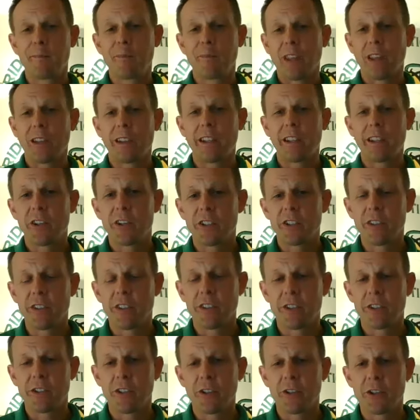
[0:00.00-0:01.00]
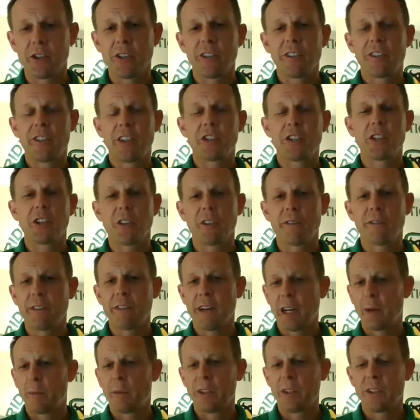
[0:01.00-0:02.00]
leaders in this digital
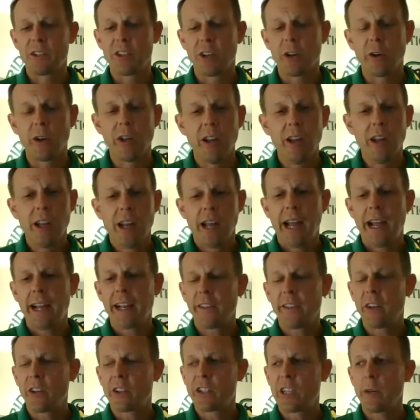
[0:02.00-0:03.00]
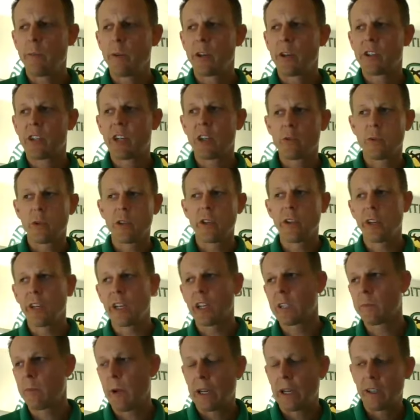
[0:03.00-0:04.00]
environment. So hang in there, T-Birds. Here's what you can
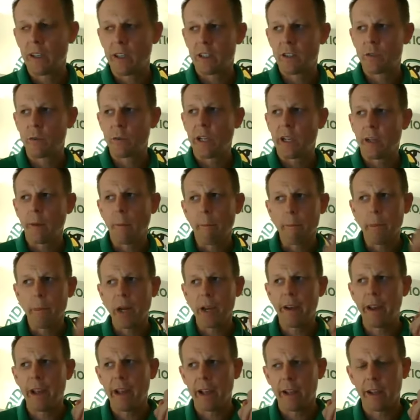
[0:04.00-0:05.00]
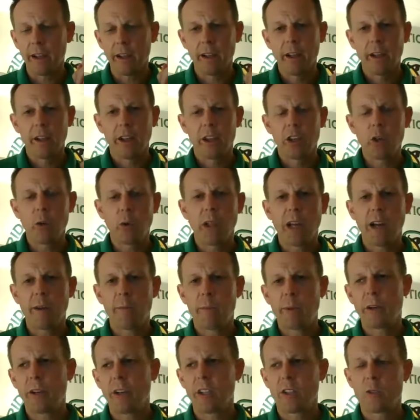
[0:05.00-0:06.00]
expect next week. Monday, you will have
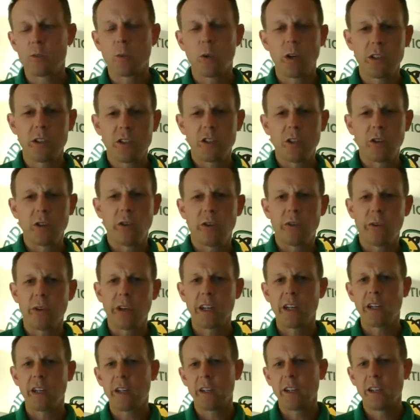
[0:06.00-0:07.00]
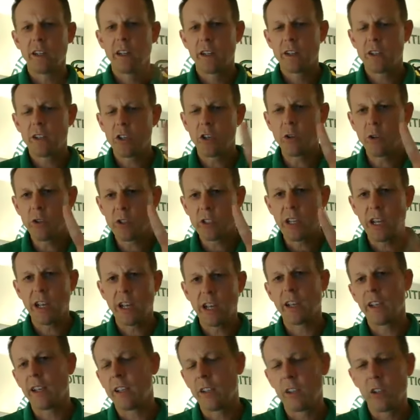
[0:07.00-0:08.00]
periods 1, 2, 3.
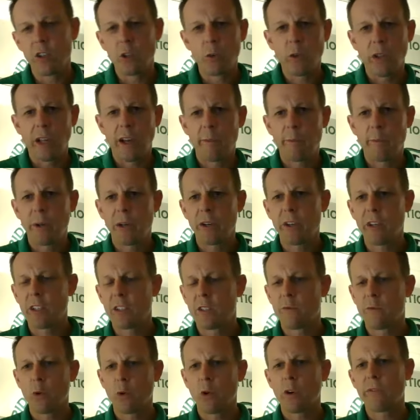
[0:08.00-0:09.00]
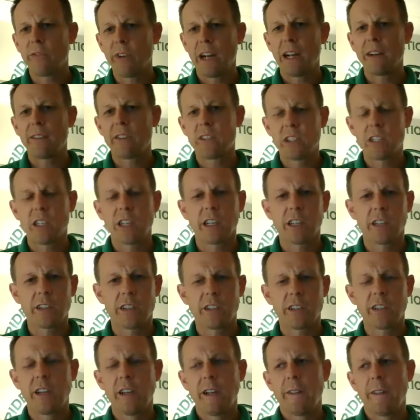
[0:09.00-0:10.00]
Tuesday, you will have periods 4, 5,
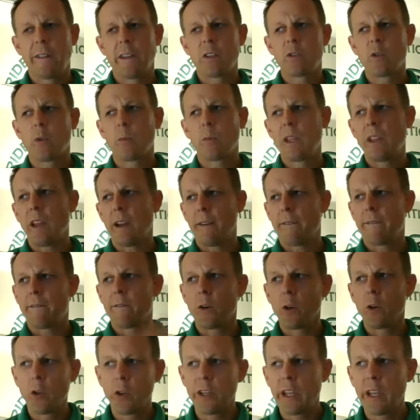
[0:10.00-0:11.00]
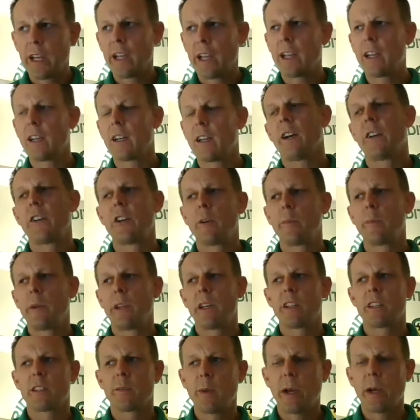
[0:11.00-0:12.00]
6. These will be that full day,
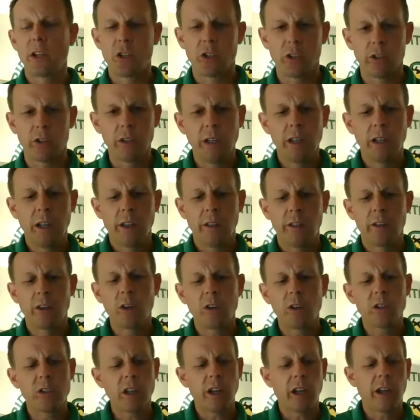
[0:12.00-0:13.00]
100-minute special. Those